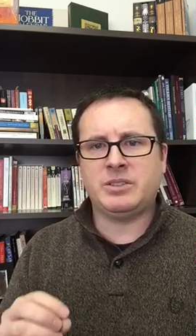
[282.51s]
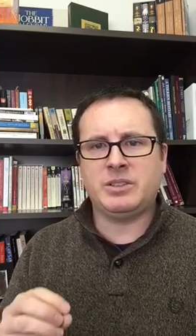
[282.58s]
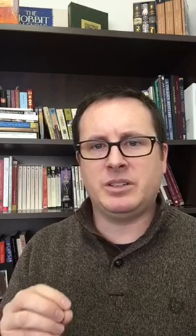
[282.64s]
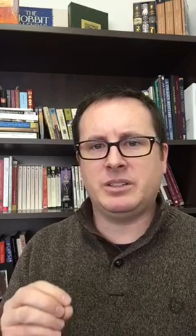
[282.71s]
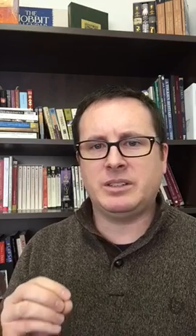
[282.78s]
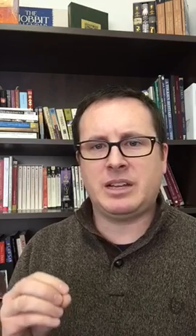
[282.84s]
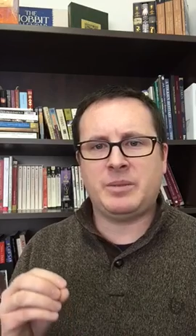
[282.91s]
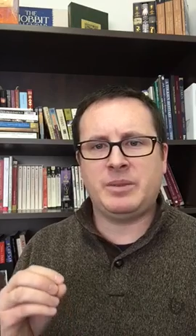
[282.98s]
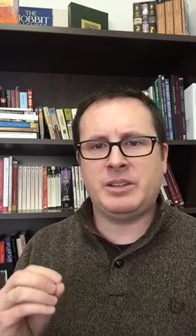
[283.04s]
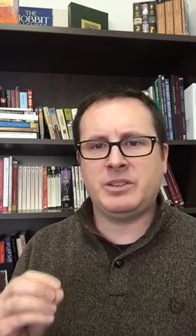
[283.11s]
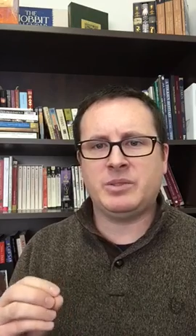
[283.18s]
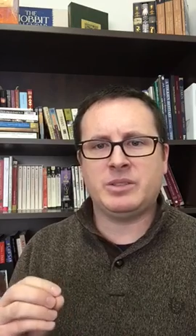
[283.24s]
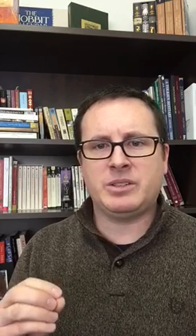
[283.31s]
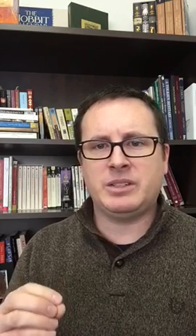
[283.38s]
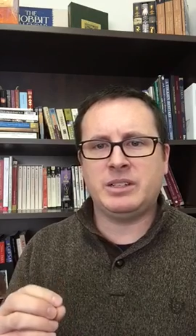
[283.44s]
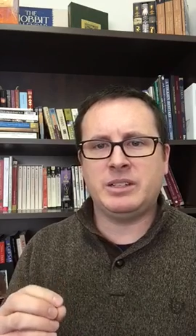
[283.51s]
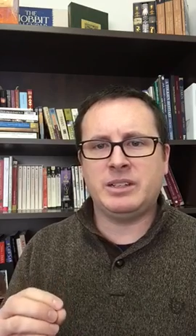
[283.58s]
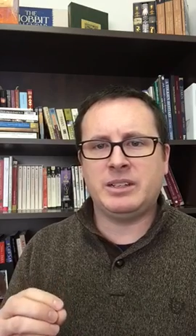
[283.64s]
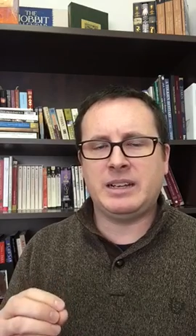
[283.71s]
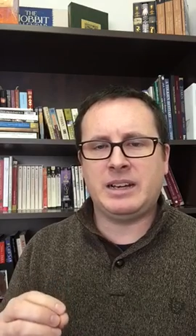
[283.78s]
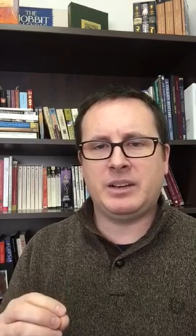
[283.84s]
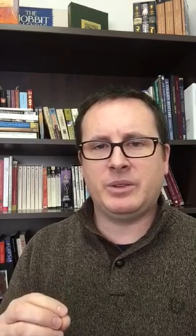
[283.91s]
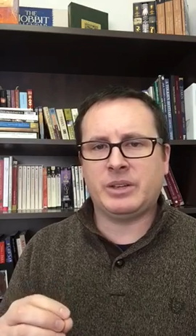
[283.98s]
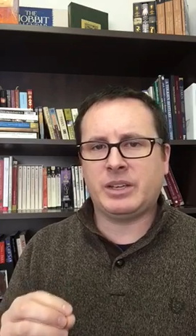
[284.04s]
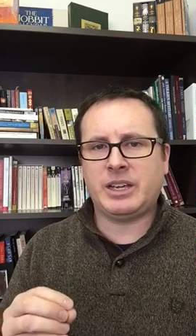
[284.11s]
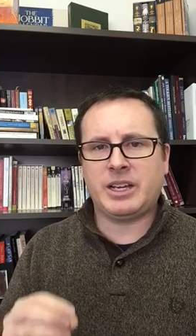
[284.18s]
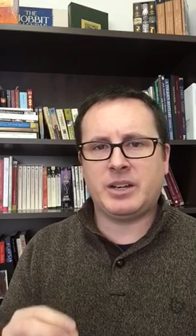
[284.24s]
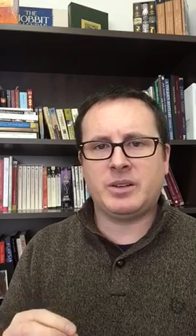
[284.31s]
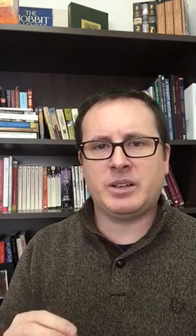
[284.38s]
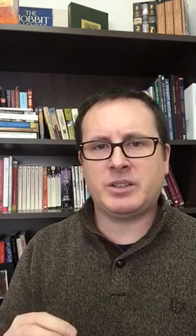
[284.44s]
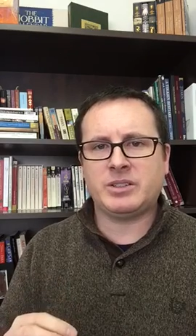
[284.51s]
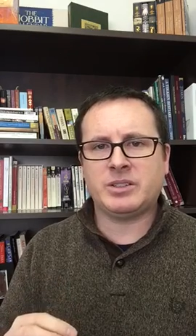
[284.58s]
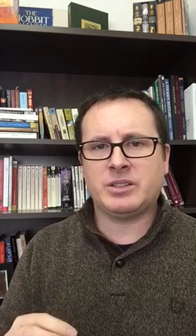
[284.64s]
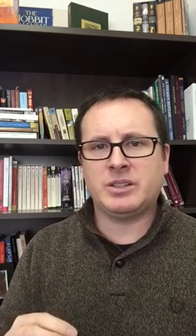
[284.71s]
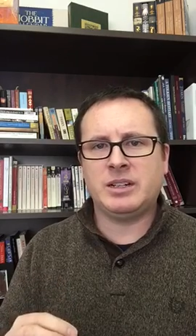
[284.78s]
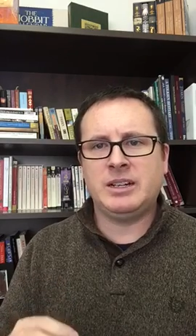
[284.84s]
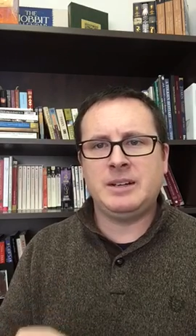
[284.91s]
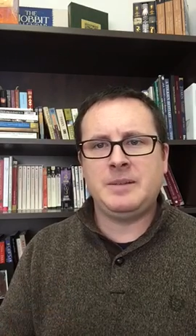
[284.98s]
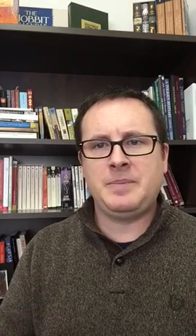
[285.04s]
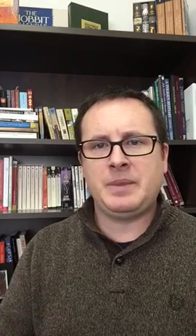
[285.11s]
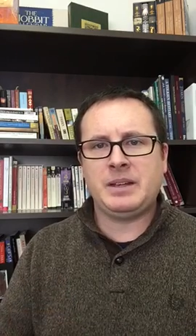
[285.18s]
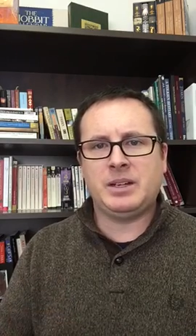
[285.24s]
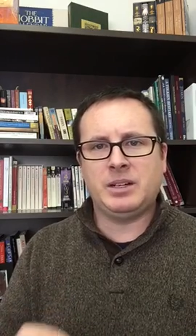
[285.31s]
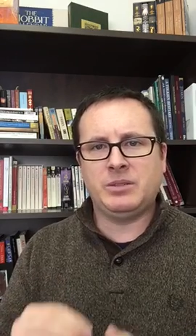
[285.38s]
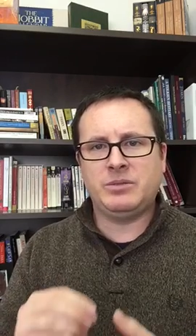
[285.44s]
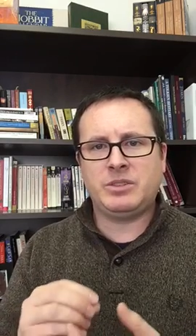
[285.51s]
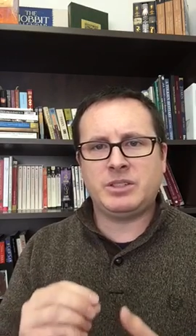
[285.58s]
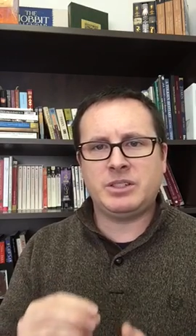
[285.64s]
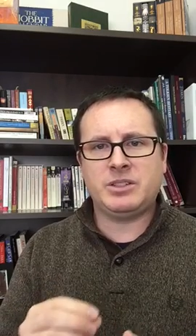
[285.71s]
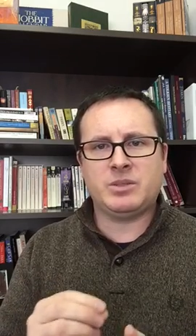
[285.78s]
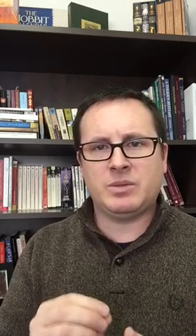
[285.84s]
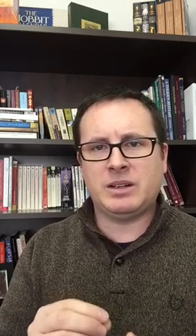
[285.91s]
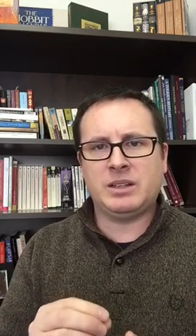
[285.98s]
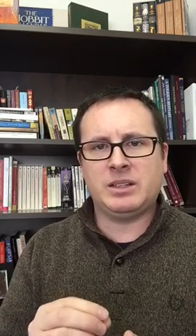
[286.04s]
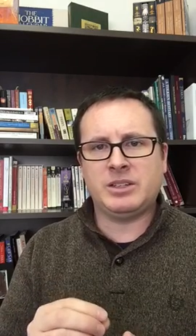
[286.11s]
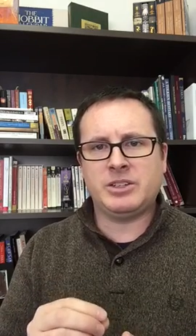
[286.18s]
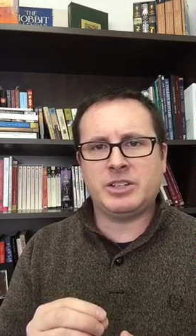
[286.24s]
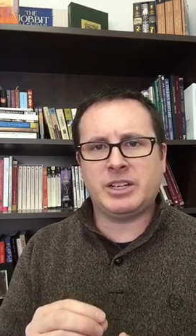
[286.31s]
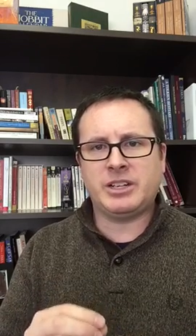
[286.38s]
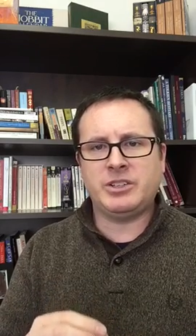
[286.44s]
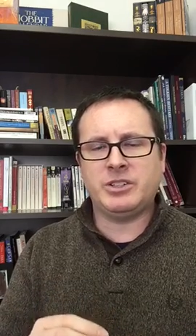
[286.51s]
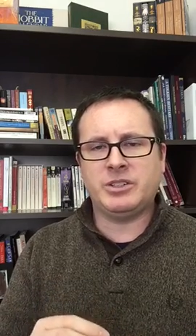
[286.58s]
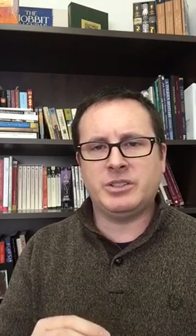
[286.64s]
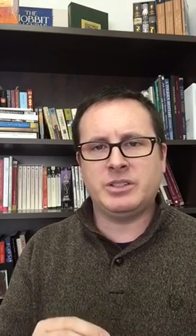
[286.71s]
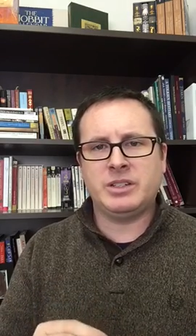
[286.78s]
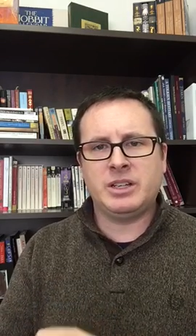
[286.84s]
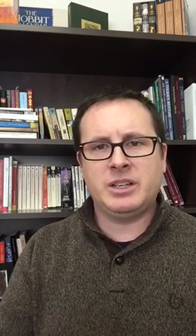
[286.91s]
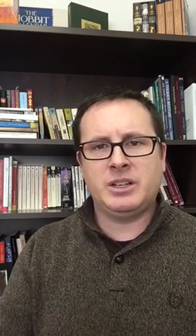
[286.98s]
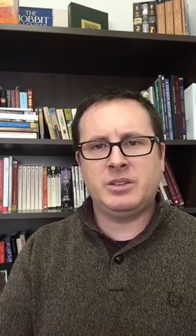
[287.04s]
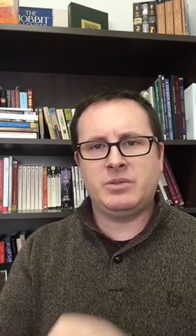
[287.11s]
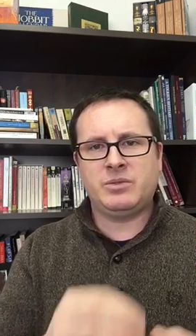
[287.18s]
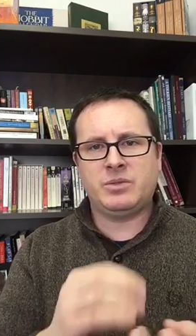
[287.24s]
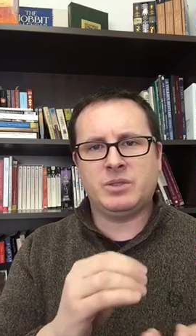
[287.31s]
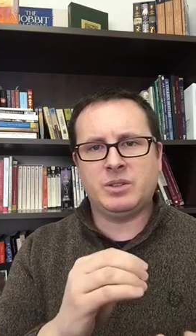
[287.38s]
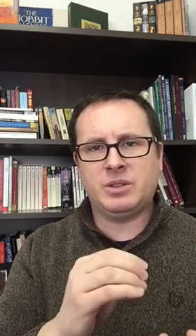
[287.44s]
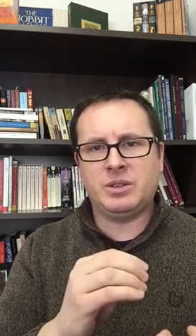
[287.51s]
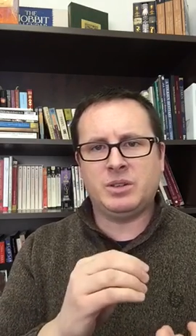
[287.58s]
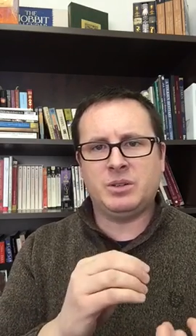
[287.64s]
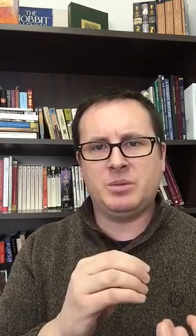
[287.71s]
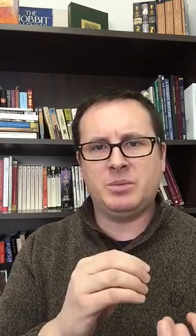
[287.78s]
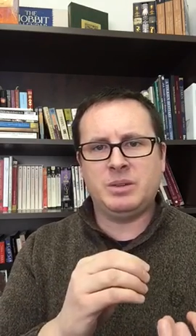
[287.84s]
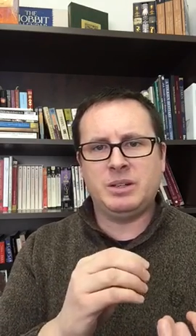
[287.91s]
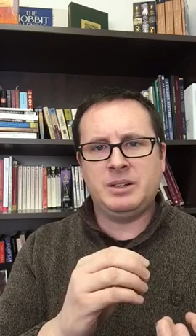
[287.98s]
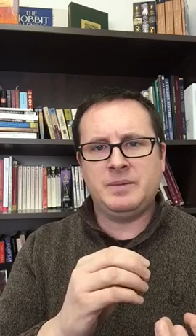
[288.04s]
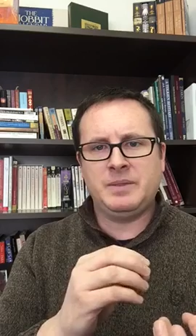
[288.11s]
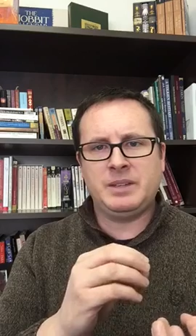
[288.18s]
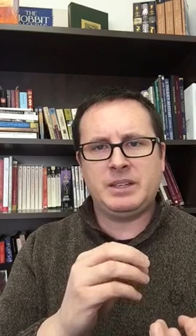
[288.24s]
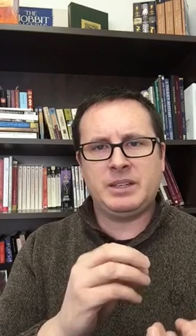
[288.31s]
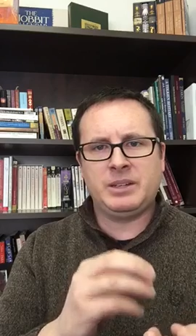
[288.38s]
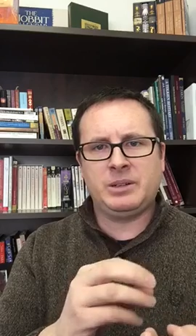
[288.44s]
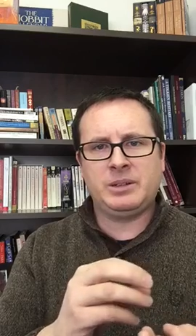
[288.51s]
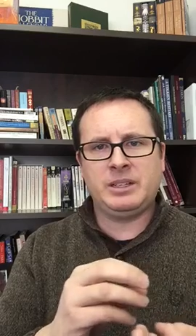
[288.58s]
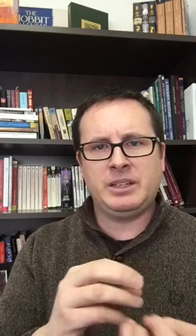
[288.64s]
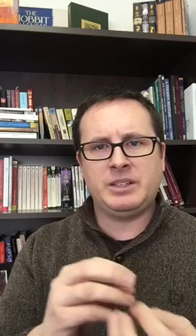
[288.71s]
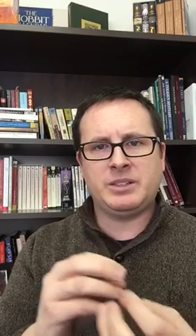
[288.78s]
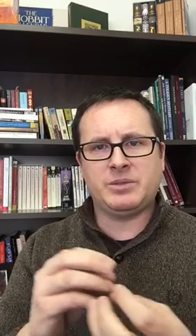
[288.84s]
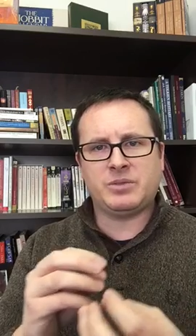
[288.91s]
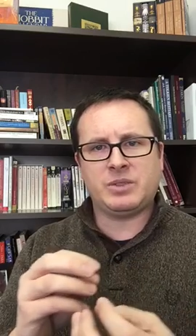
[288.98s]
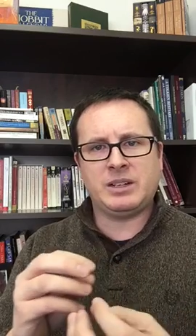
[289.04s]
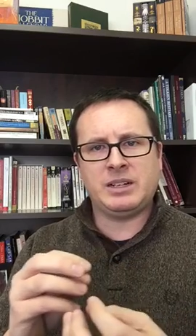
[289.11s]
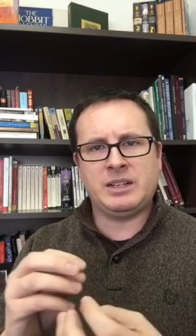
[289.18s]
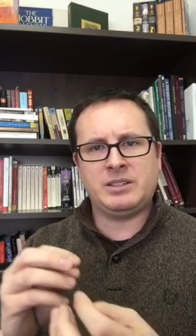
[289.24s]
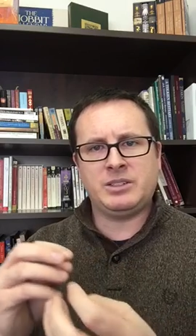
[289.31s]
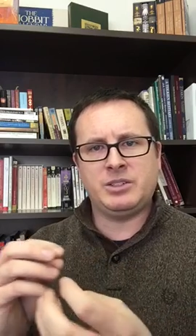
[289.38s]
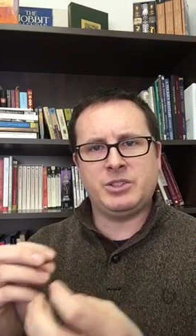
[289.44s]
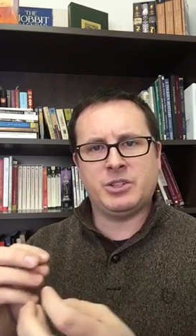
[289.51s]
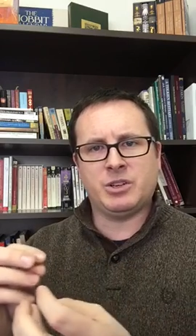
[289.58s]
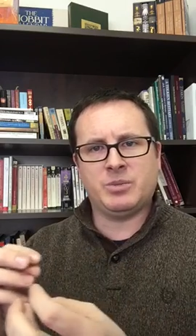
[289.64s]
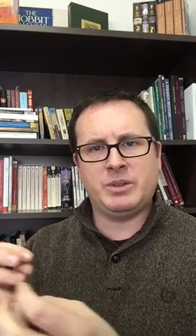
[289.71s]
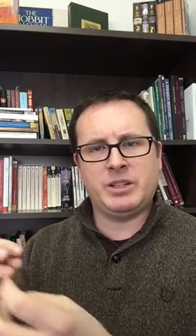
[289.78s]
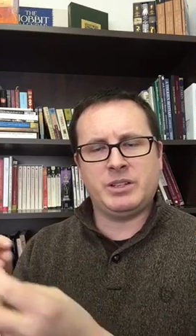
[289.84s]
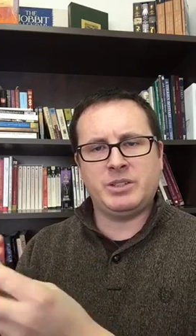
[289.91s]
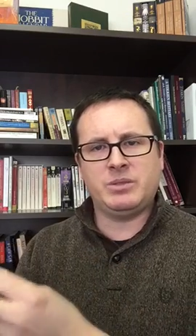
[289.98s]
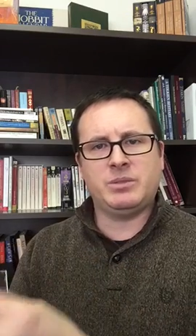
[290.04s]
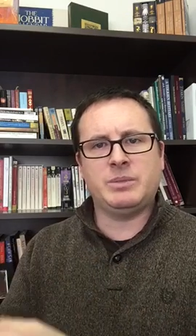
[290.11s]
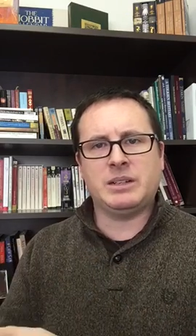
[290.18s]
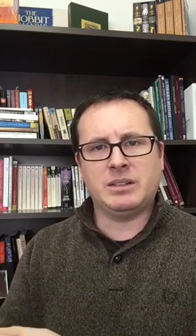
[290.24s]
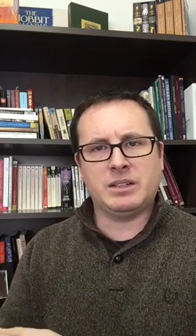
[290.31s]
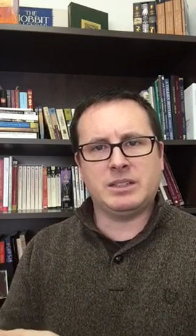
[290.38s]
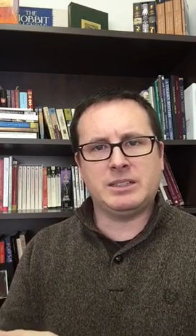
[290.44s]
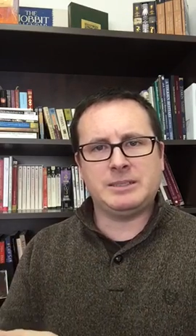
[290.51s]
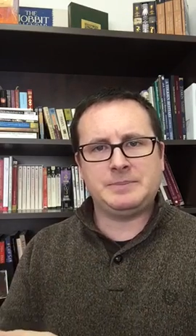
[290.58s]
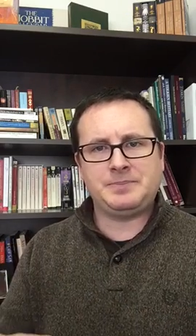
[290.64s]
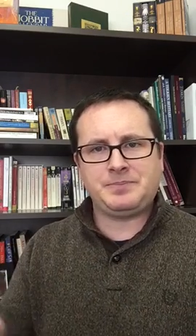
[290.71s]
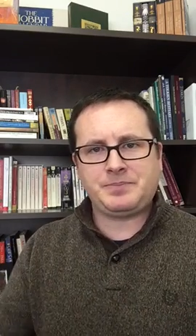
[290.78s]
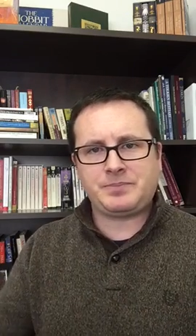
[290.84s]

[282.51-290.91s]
So you could say, I'm interested in how the character of Cinderella changes from Italy to France to Germany to America.